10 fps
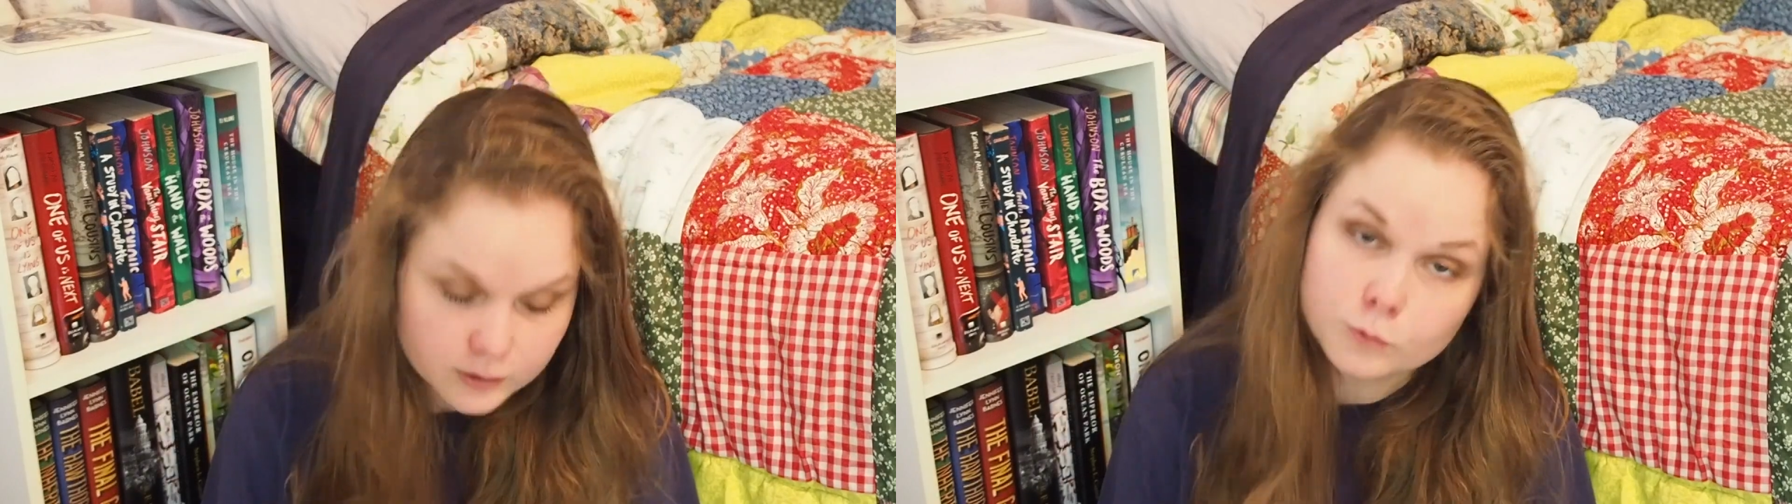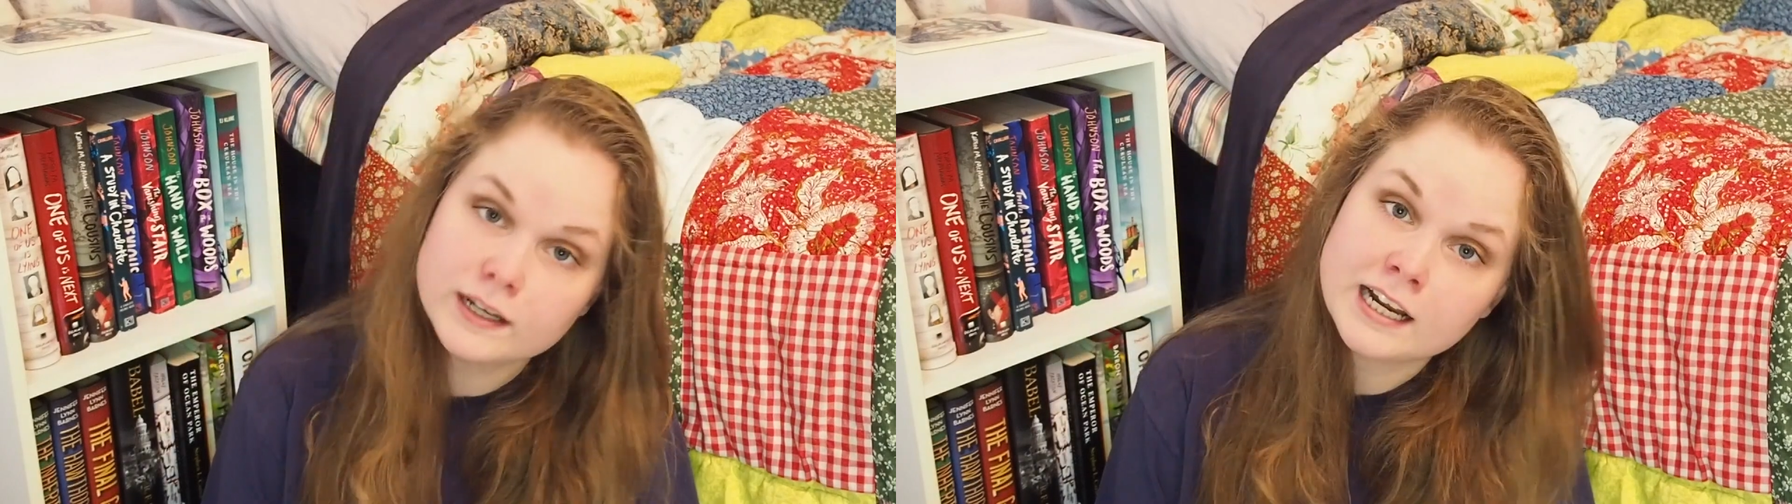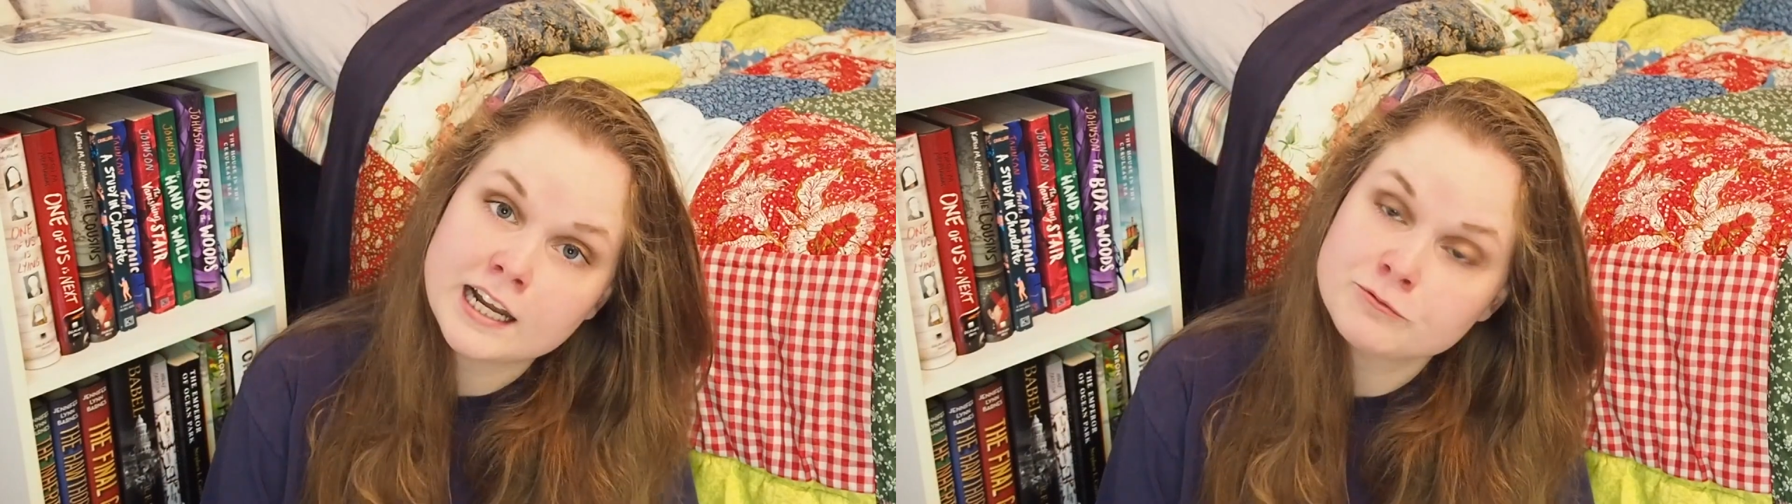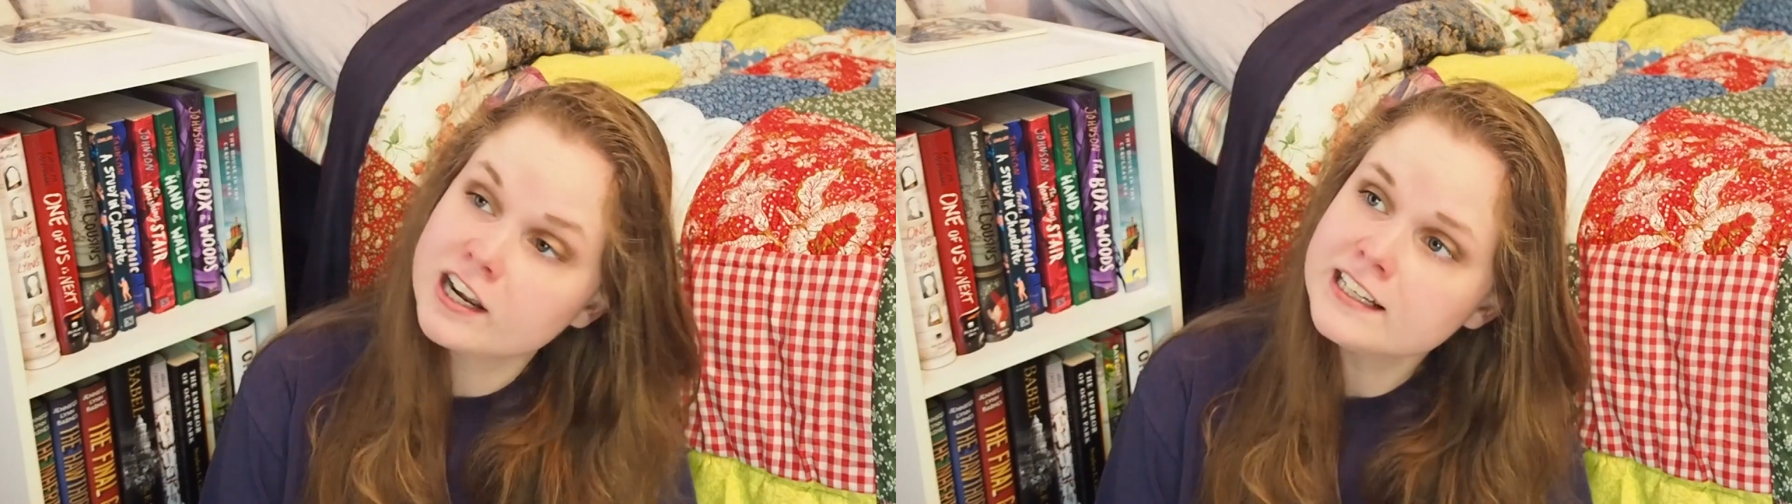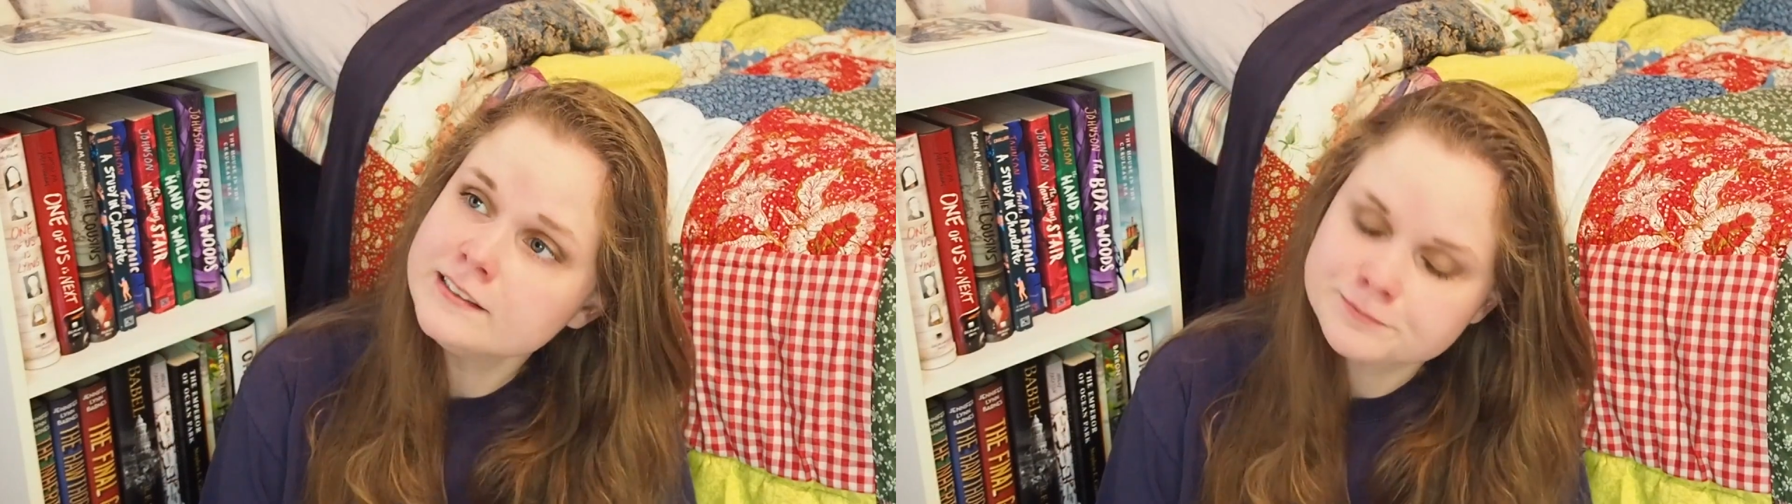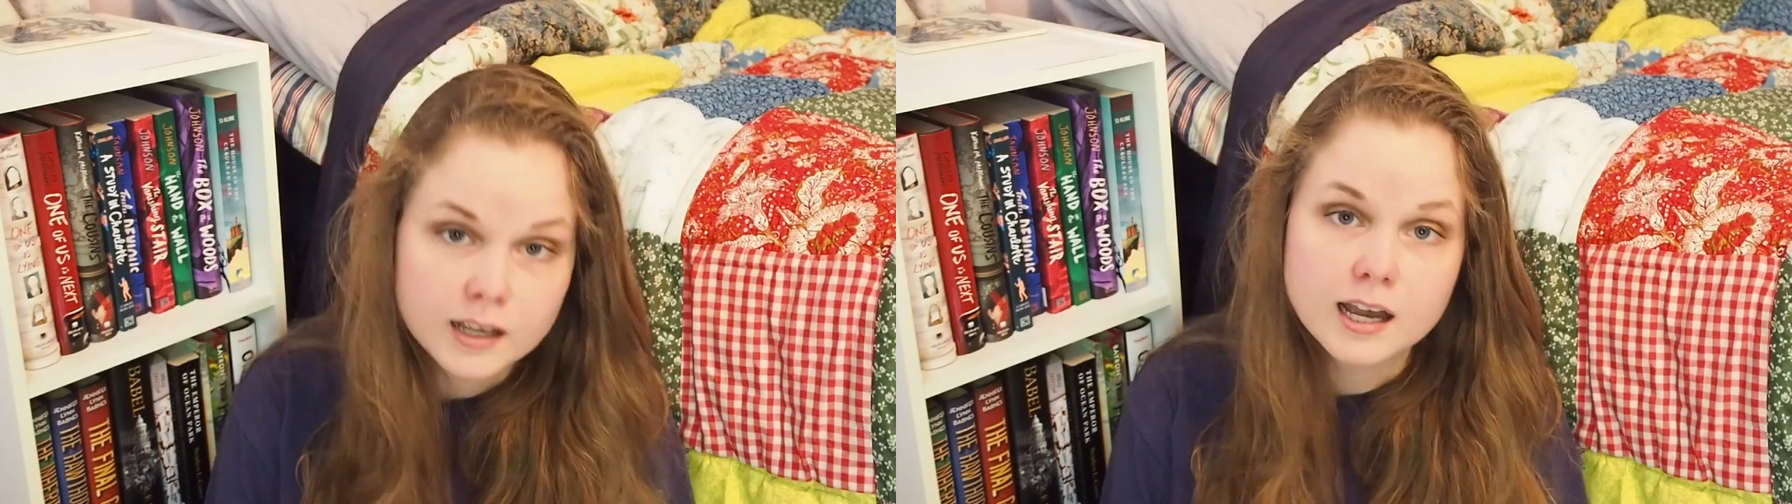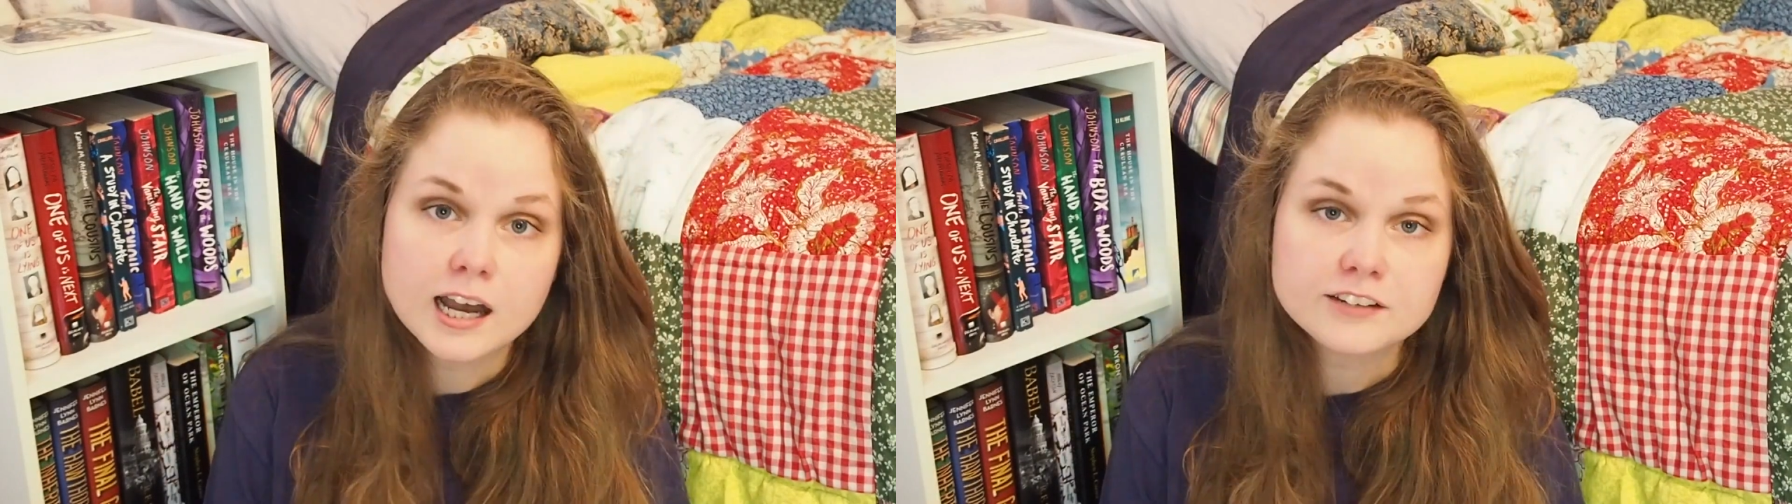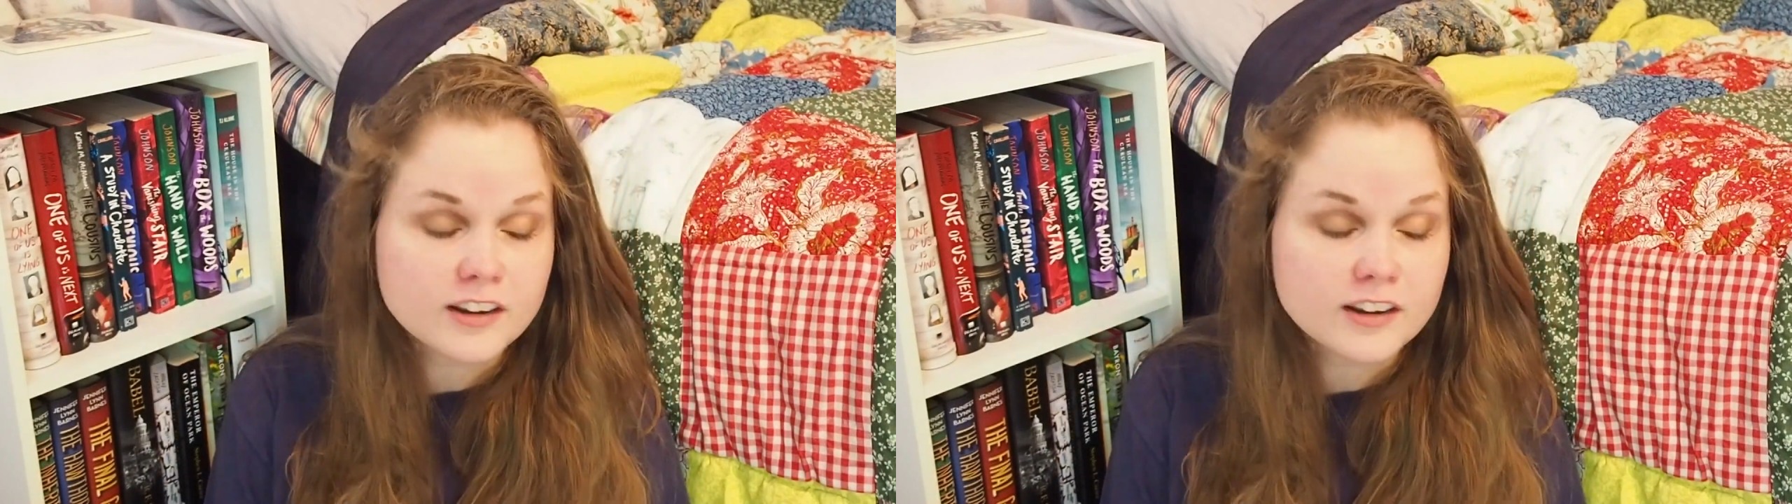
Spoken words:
When I'm writing, I